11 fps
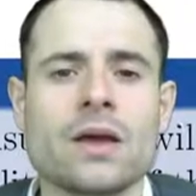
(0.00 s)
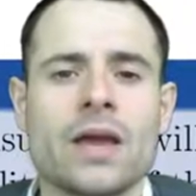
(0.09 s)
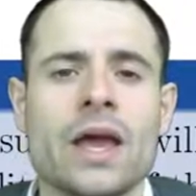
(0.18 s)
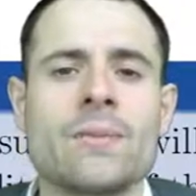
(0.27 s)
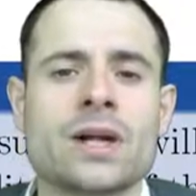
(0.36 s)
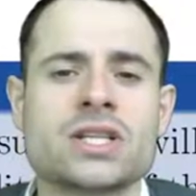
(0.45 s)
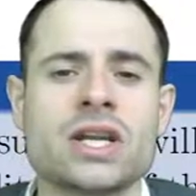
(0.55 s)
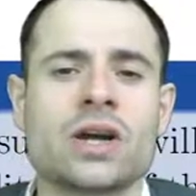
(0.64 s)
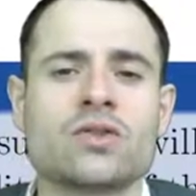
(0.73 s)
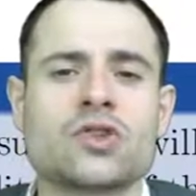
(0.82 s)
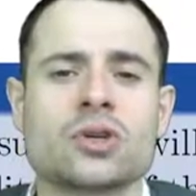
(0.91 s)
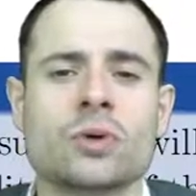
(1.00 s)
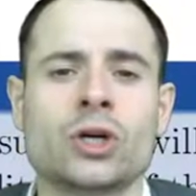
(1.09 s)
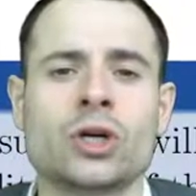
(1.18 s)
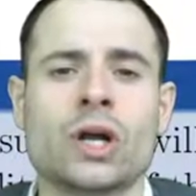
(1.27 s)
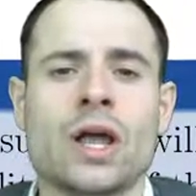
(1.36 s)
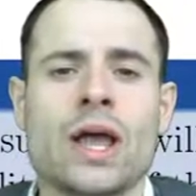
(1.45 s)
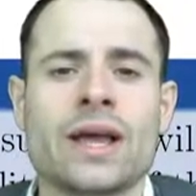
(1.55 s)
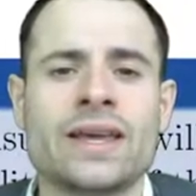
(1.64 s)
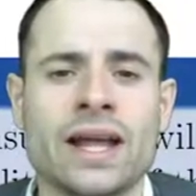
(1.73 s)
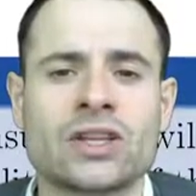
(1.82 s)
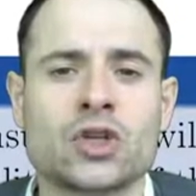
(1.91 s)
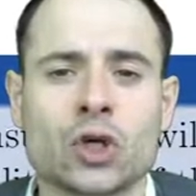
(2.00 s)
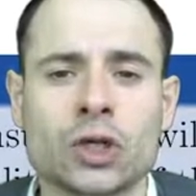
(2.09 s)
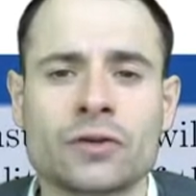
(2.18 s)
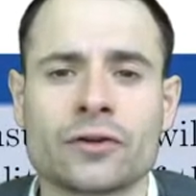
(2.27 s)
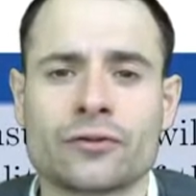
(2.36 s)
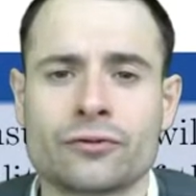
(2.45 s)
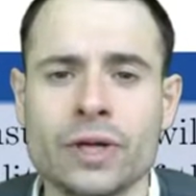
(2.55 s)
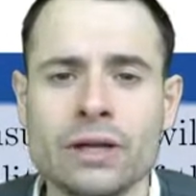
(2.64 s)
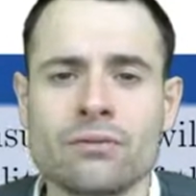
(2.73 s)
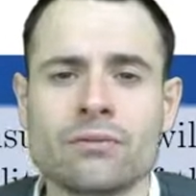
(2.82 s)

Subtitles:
Imagine a consumer gets the good for free.